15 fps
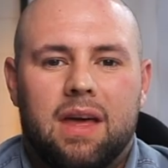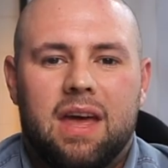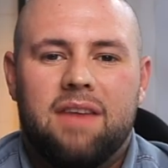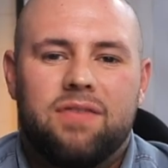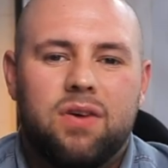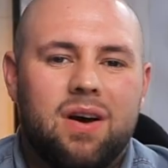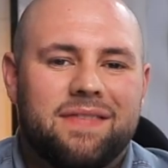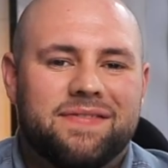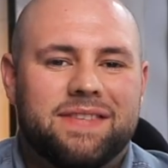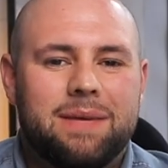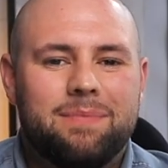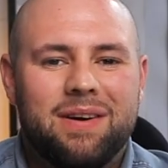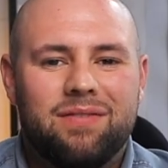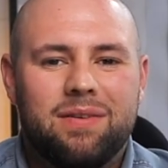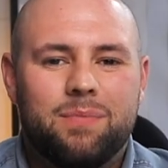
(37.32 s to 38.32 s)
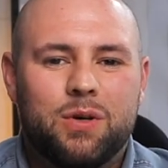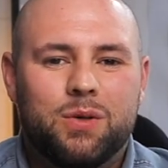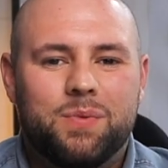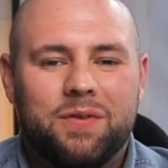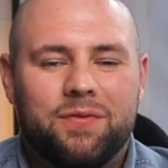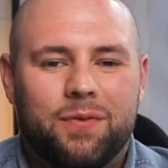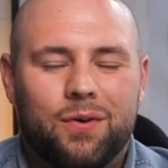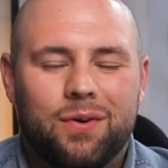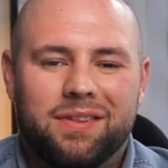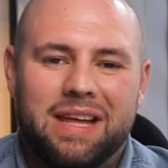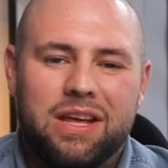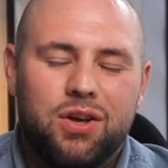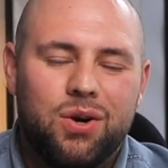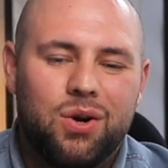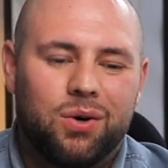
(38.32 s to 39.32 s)
If you have seen my reviews before,
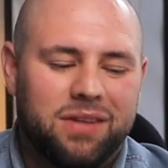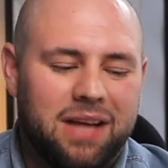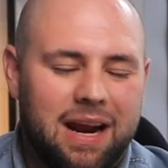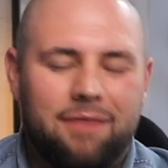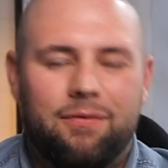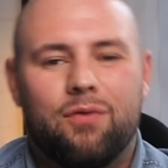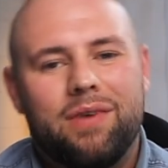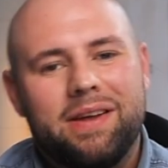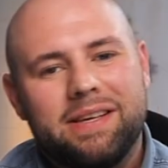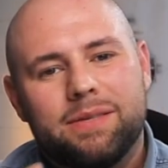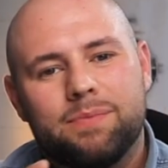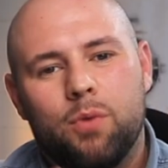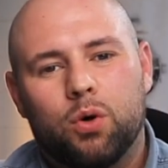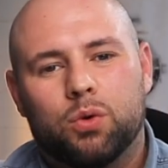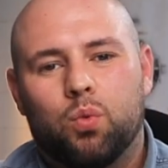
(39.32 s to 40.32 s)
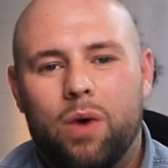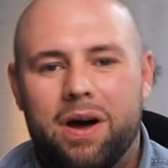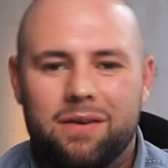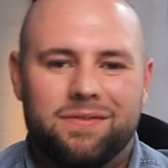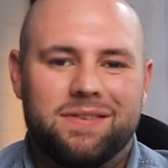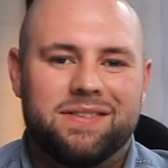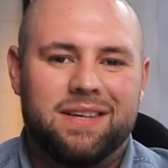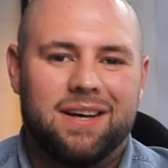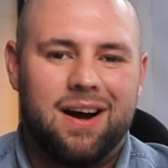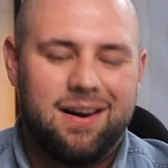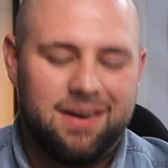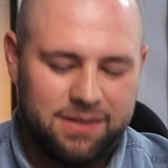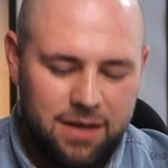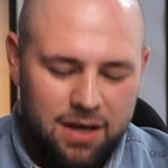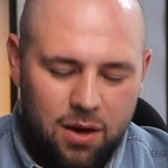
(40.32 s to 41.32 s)
then you know that I've already smoked one of the
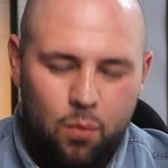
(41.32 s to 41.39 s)
cigars,